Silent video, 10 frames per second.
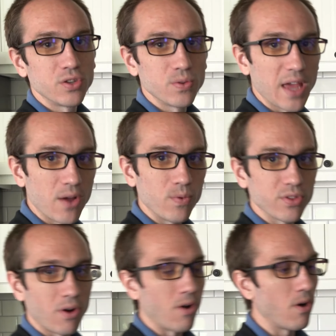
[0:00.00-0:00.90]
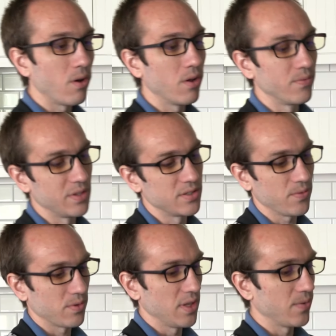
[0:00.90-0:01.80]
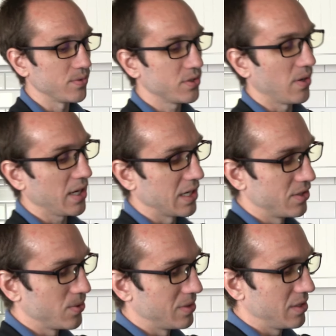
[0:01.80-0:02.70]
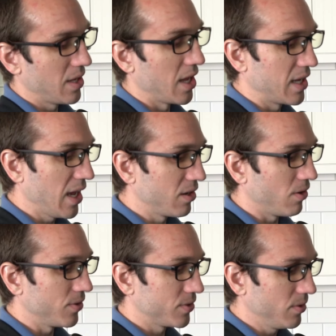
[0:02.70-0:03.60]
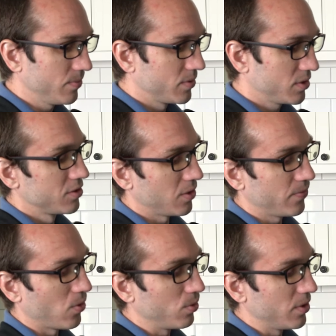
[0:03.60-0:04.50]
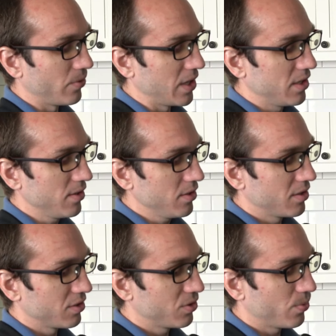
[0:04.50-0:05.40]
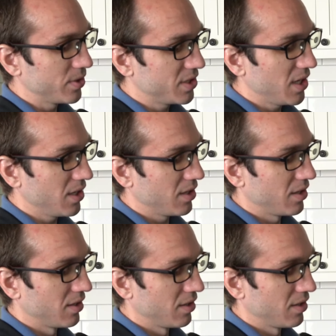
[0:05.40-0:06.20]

do that with all of the different levels, so I can do it again also. So if I hold it right here, twist it,